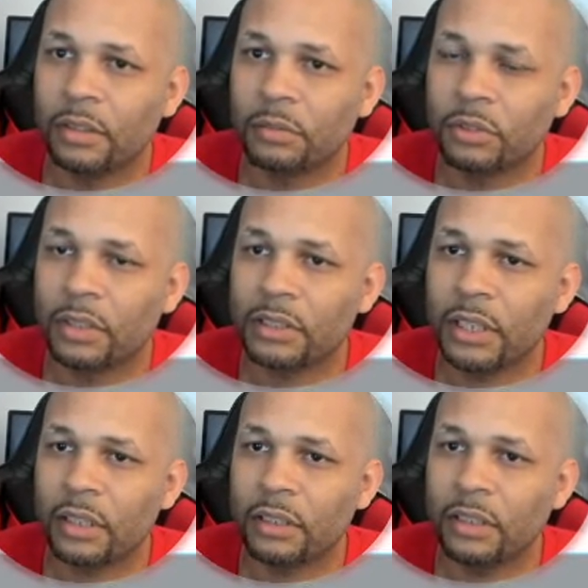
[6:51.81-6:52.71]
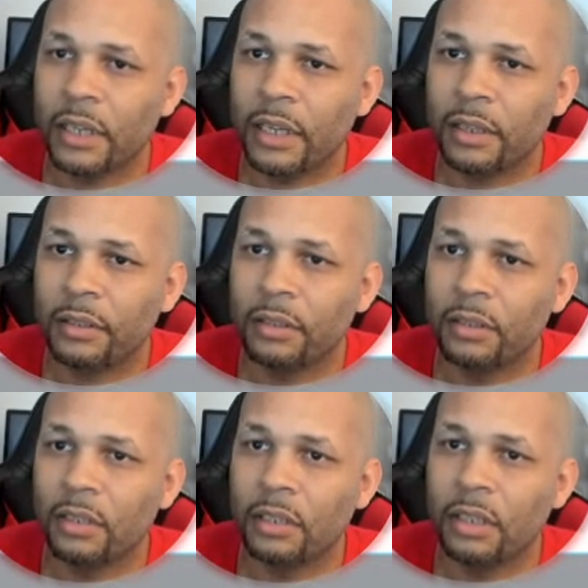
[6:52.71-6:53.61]
So that's how I did that.
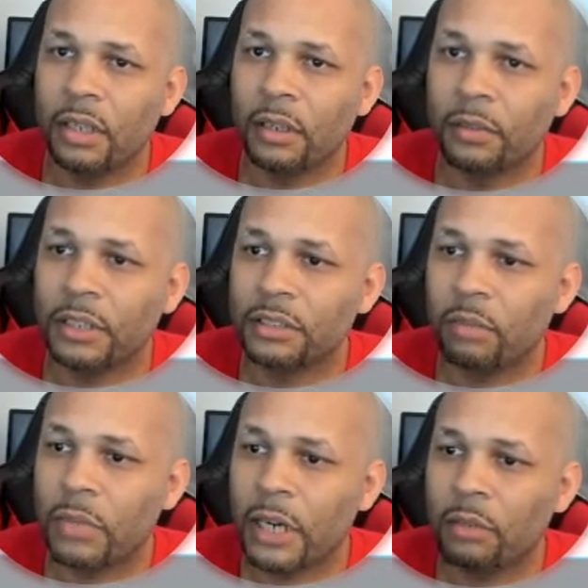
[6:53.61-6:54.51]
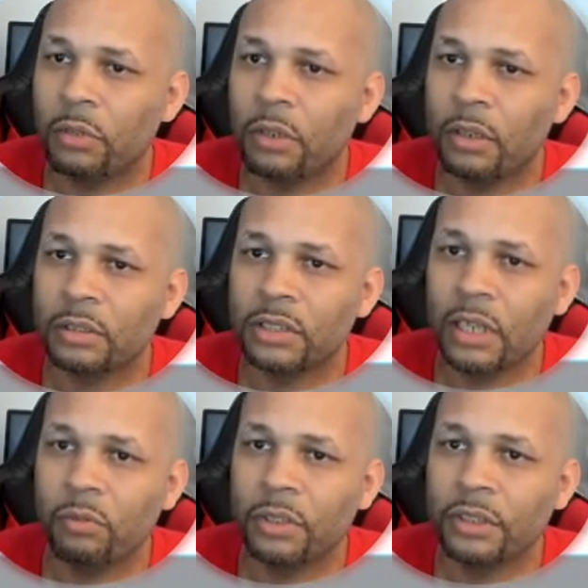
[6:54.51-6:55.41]
Now that's the bottom part. Say
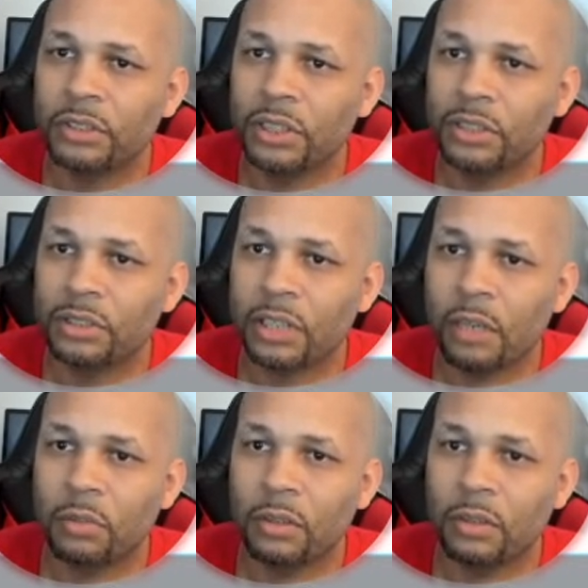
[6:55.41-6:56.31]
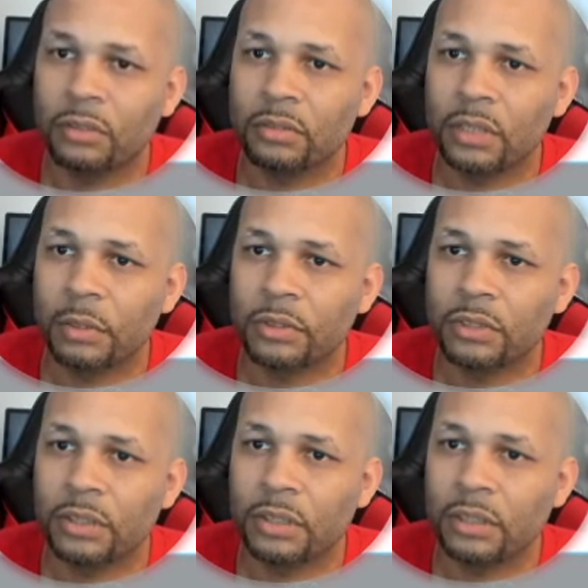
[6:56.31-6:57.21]
I wanted to change the top part. So I would
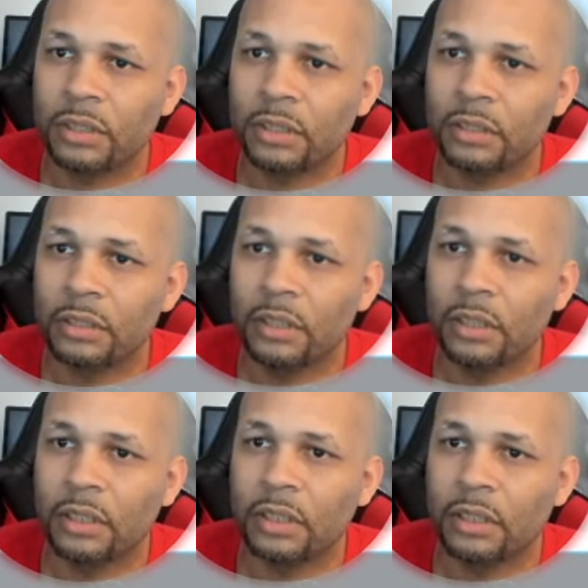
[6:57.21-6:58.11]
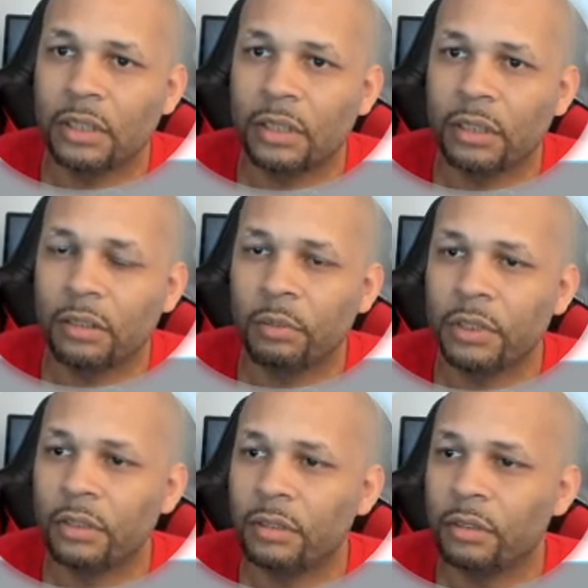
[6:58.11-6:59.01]
say, I can go up
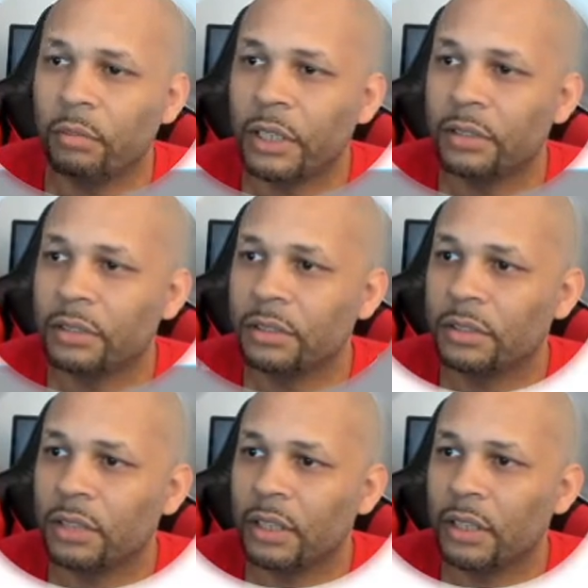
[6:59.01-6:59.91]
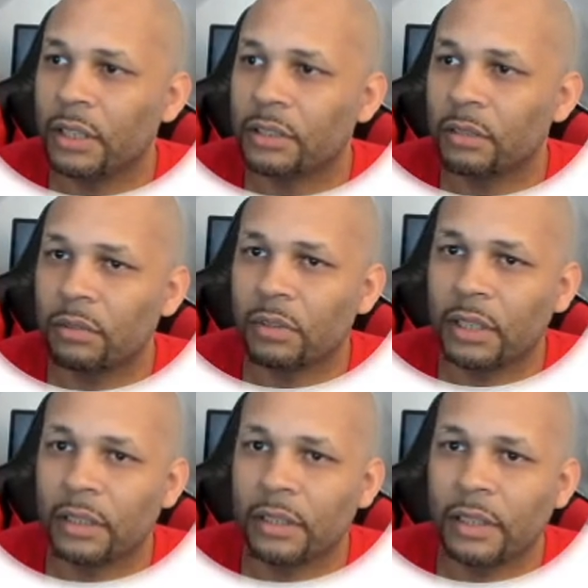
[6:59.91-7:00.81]
here to the mountains. Now I got something look
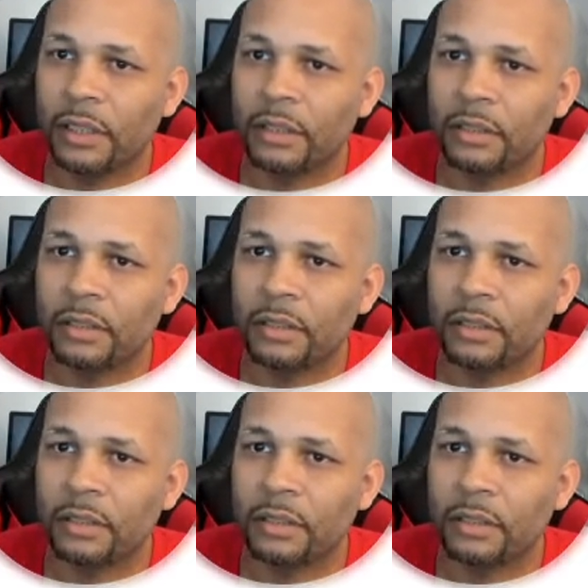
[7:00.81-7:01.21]
like that.